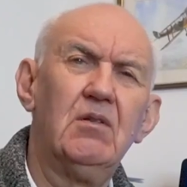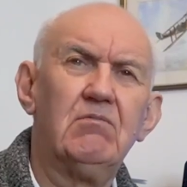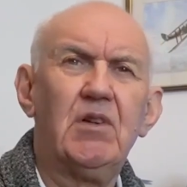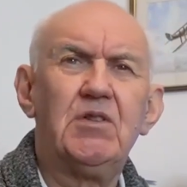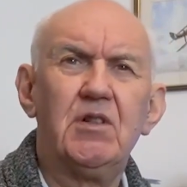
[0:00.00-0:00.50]

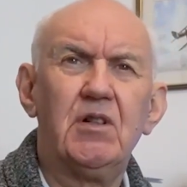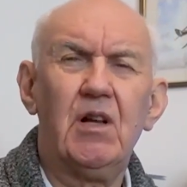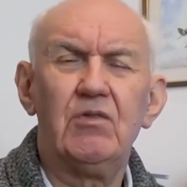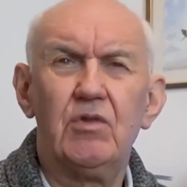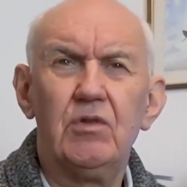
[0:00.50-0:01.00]
rated at
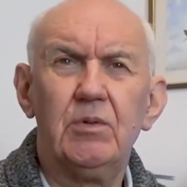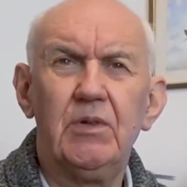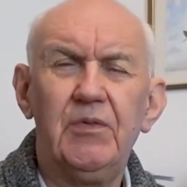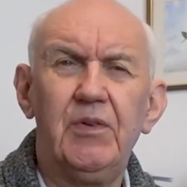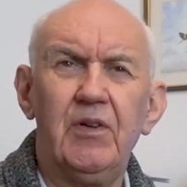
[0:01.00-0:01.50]
one hundred
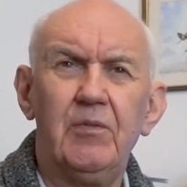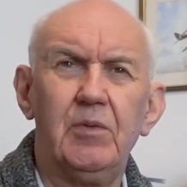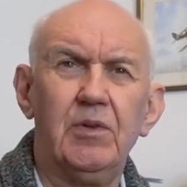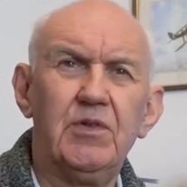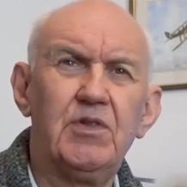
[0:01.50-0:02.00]
twenty-five
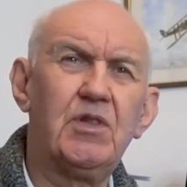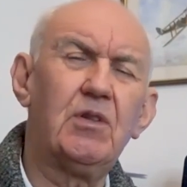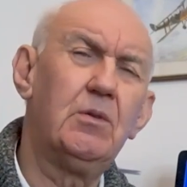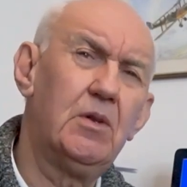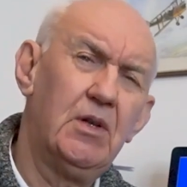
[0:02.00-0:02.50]
watts,
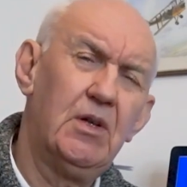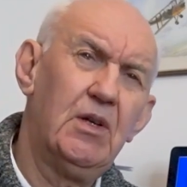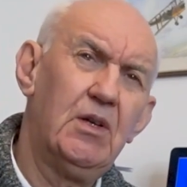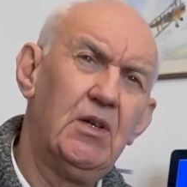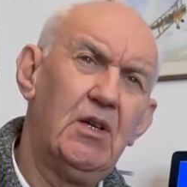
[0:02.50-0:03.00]
so
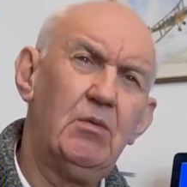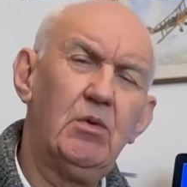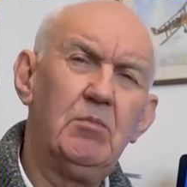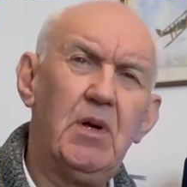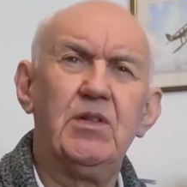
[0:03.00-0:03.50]
it
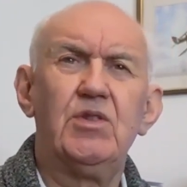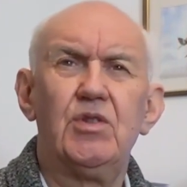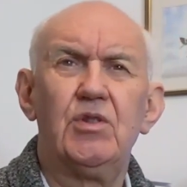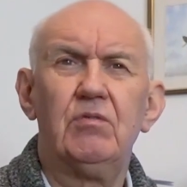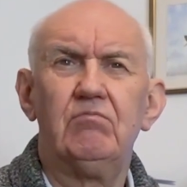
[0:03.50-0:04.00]
will
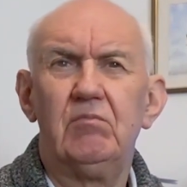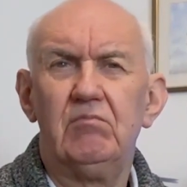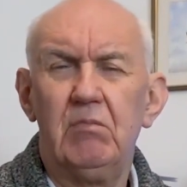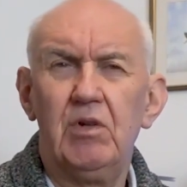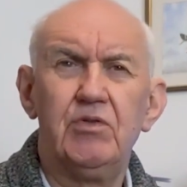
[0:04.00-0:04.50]
match
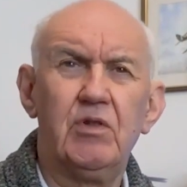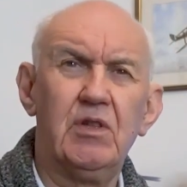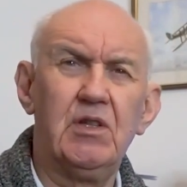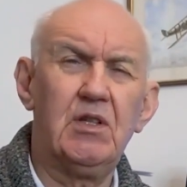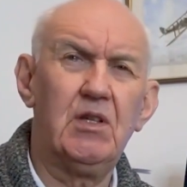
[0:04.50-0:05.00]
most
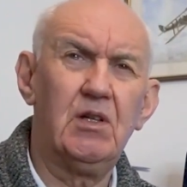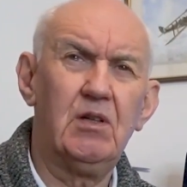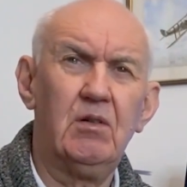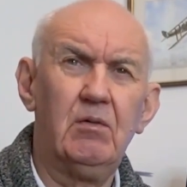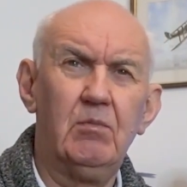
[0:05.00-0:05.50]
of the
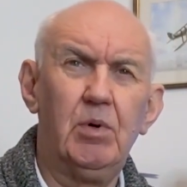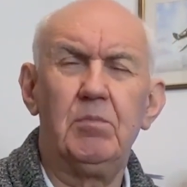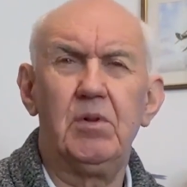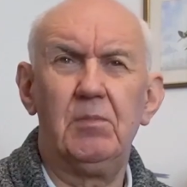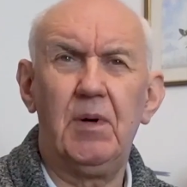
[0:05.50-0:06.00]
uh,
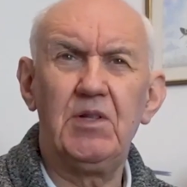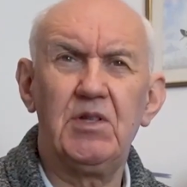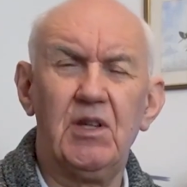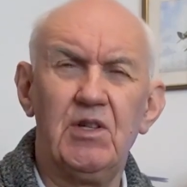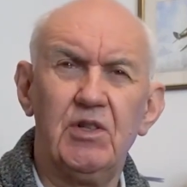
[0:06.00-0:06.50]
popular base
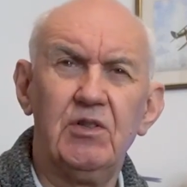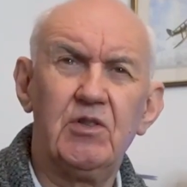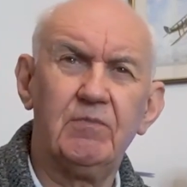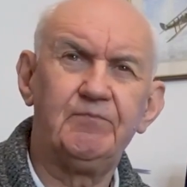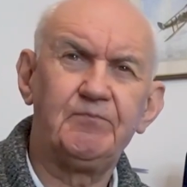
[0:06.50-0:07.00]

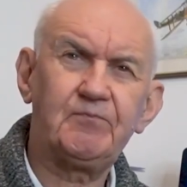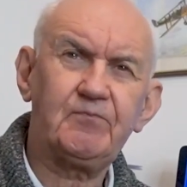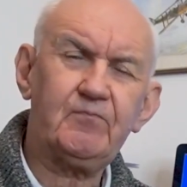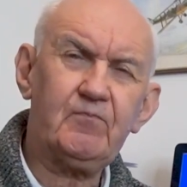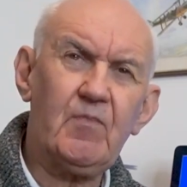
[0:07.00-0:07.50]
stations,
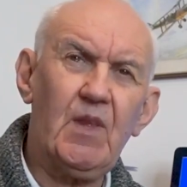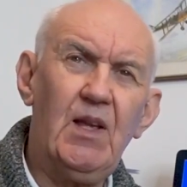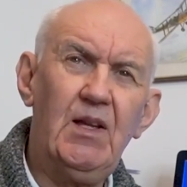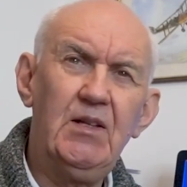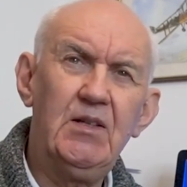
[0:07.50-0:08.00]

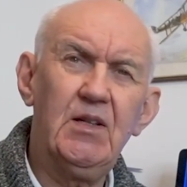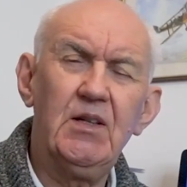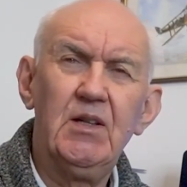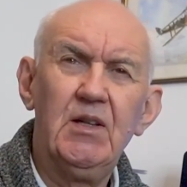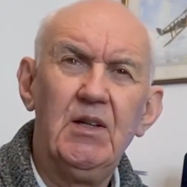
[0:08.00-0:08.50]
and uh,
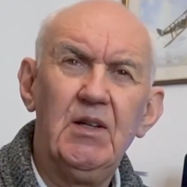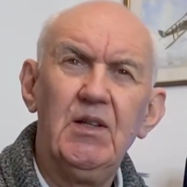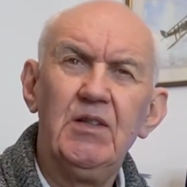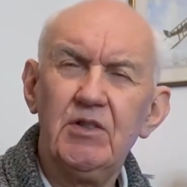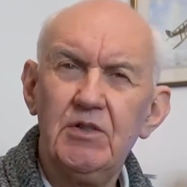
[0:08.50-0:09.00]

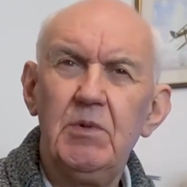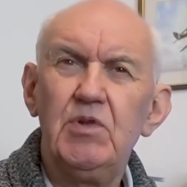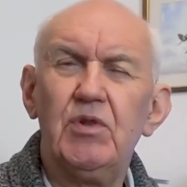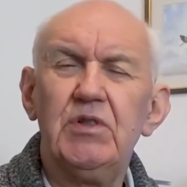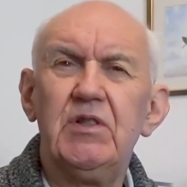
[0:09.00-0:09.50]
it's got some
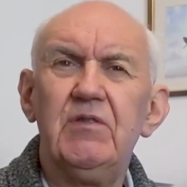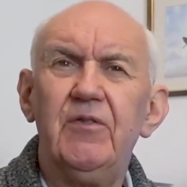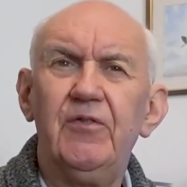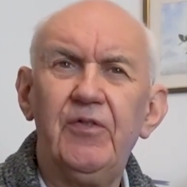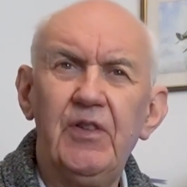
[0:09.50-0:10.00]
interesting
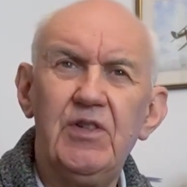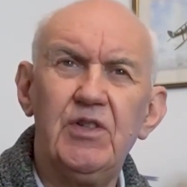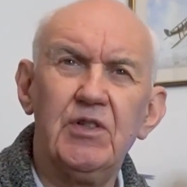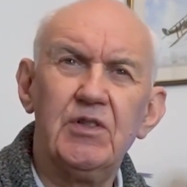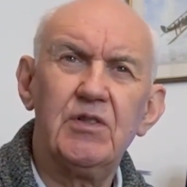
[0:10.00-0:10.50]

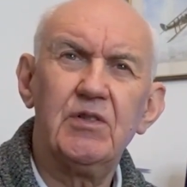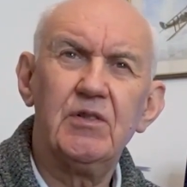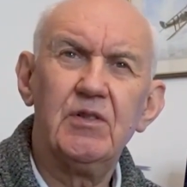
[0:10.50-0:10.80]
features.